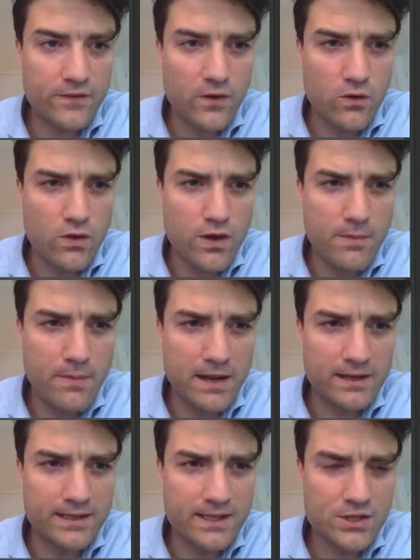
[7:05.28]
for
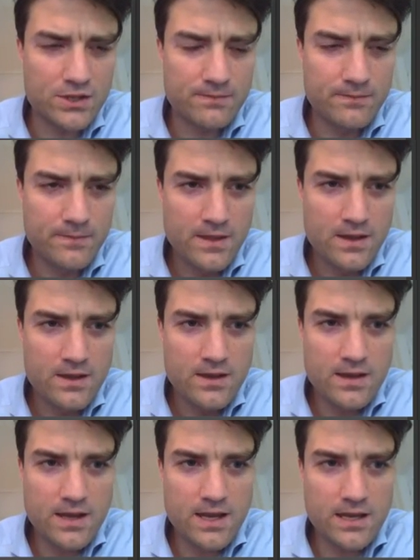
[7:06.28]
Bangladesh,
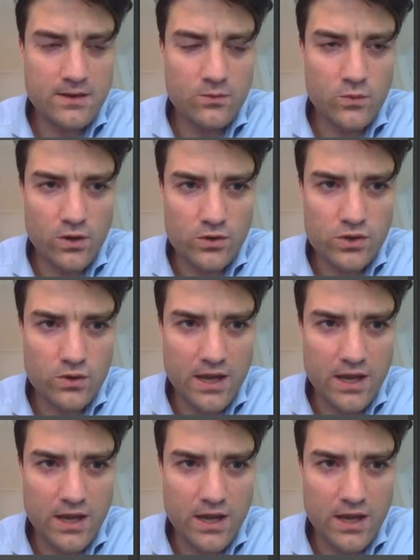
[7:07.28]
and we also